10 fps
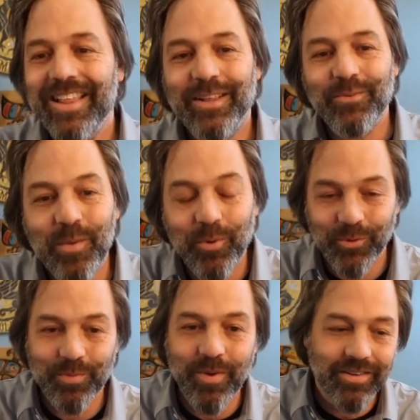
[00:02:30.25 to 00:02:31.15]
That's why
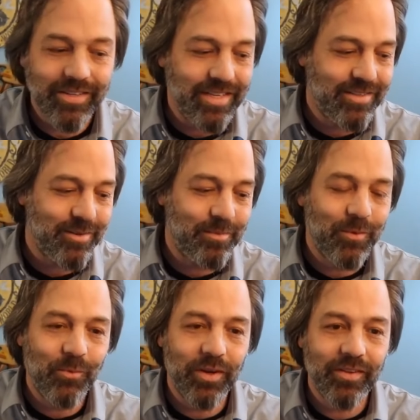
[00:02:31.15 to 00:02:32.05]

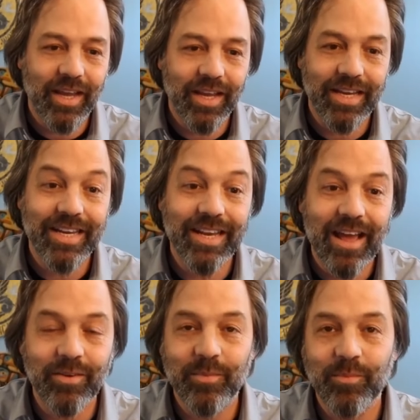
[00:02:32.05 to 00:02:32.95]
postmodernism was like an
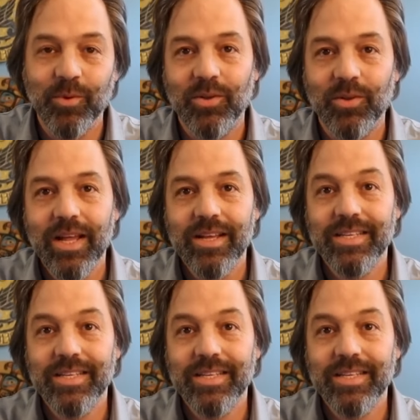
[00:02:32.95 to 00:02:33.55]
inevitable